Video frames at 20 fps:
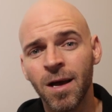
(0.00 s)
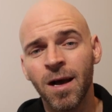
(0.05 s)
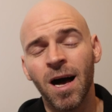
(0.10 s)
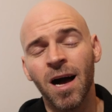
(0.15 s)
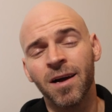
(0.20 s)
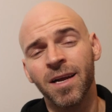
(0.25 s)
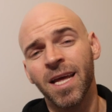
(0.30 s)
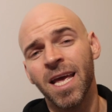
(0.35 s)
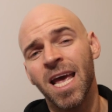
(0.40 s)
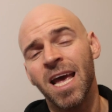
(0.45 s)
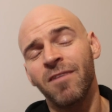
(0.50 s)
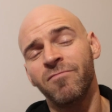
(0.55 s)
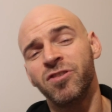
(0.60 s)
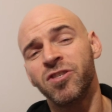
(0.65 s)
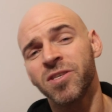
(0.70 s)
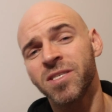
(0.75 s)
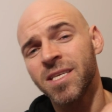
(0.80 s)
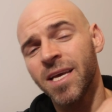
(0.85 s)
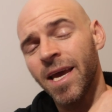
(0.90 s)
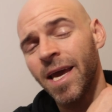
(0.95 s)
I'm going to have
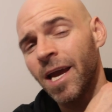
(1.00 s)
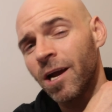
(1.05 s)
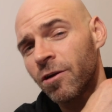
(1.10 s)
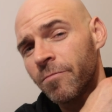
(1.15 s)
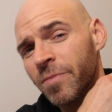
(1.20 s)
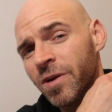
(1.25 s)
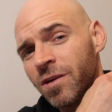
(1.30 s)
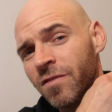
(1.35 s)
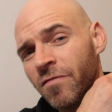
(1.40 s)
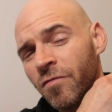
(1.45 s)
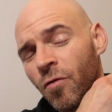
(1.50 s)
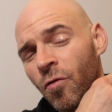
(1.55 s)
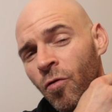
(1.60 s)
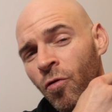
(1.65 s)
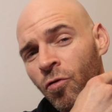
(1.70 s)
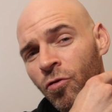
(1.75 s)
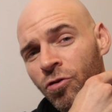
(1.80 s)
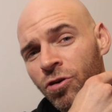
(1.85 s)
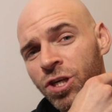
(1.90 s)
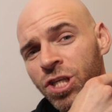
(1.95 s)
just a hair bit of
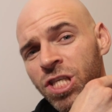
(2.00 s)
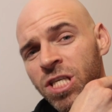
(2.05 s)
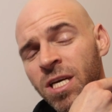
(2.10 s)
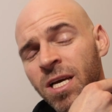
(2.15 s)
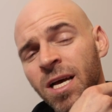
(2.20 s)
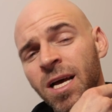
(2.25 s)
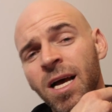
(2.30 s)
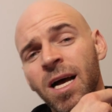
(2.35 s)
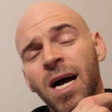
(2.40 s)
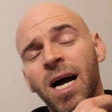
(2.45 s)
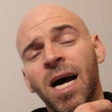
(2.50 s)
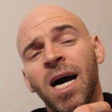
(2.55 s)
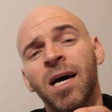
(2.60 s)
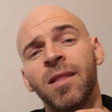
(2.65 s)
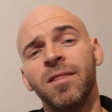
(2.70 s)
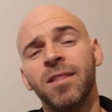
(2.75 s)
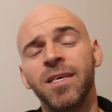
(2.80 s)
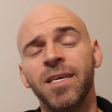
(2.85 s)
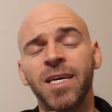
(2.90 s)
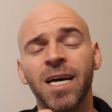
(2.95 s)
orange
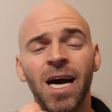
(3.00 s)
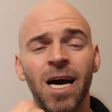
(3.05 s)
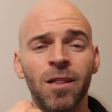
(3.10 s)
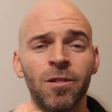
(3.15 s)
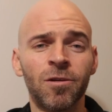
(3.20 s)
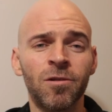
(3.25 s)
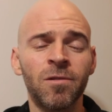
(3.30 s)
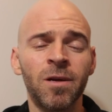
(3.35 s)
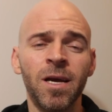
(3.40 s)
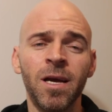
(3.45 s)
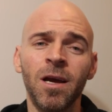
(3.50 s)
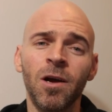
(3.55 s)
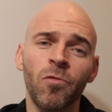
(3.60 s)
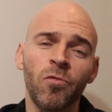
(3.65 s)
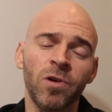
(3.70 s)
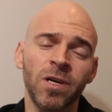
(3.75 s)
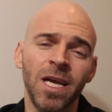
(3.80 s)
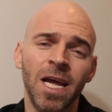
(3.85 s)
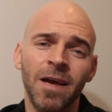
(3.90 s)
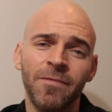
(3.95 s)
on the collar.
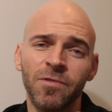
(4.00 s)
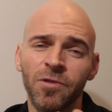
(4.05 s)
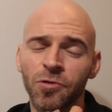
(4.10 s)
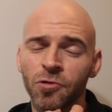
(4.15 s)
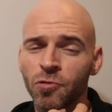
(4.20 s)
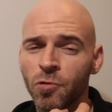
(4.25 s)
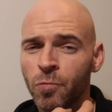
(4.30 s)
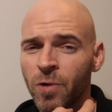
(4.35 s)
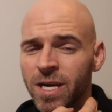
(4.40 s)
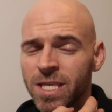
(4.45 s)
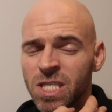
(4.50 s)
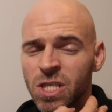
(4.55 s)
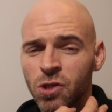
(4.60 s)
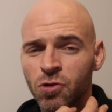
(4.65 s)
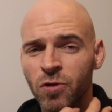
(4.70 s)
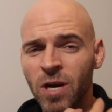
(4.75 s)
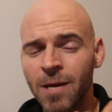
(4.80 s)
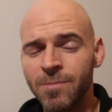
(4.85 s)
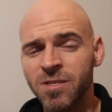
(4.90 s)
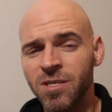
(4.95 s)
We're going to have the 3 white
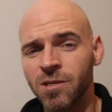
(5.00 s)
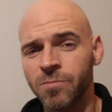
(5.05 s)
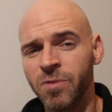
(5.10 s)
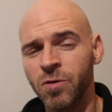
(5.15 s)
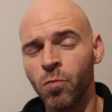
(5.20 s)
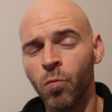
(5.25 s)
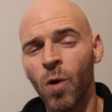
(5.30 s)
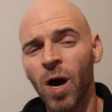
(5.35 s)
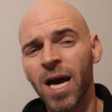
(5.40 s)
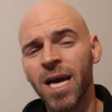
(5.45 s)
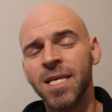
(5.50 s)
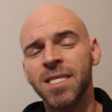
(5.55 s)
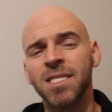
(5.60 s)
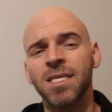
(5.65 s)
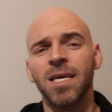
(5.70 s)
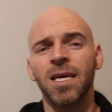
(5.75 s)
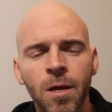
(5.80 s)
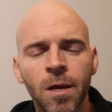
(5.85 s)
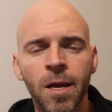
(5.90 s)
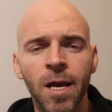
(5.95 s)
stripes going to be white.